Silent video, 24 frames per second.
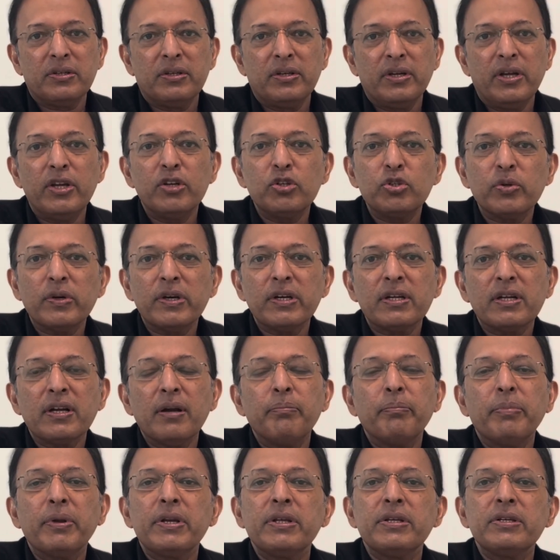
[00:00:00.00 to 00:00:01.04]
insurance
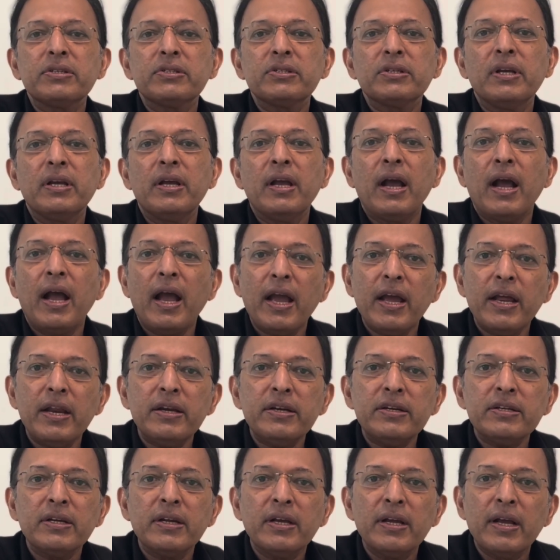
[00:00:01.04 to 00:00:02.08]
companies,
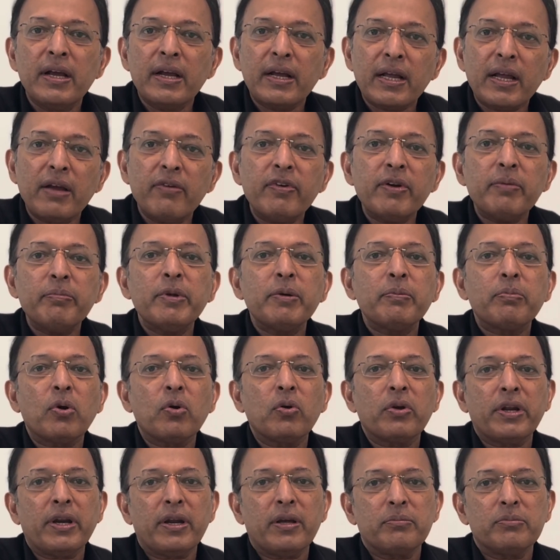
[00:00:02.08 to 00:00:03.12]
and government
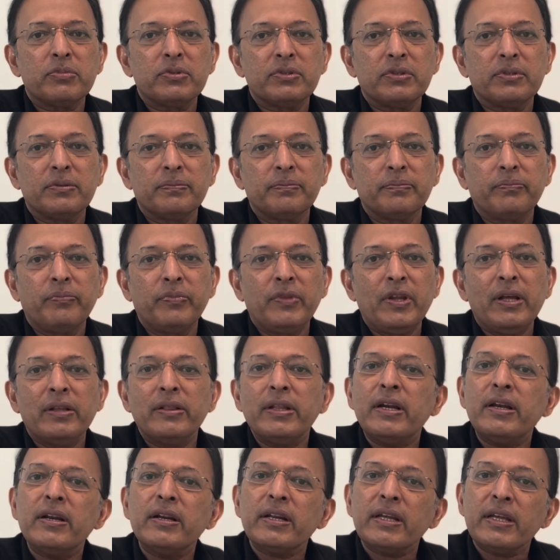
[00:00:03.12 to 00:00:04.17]
programs that
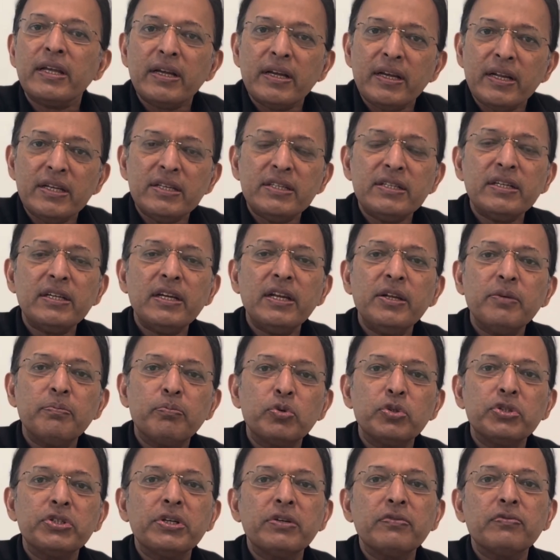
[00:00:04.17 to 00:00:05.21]
are increasingly
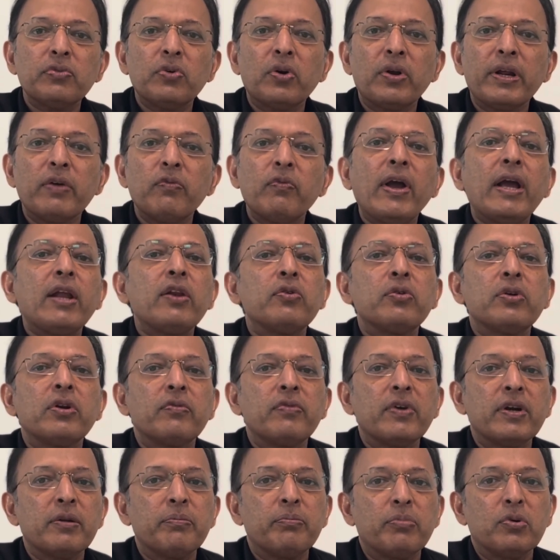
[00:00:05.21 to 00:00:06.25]
pushing for a
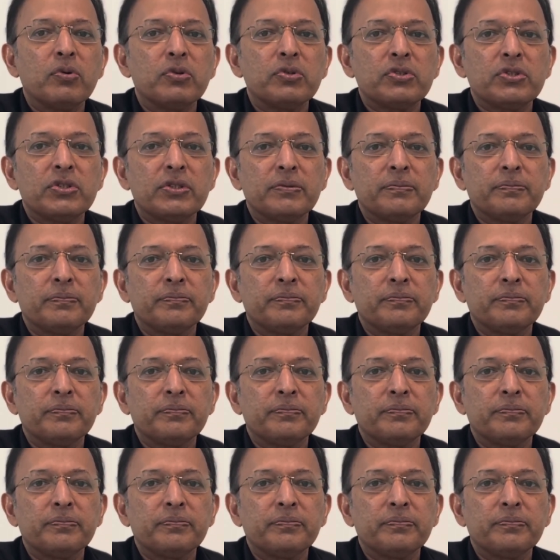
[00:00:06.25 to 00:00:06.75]
value-driven approach.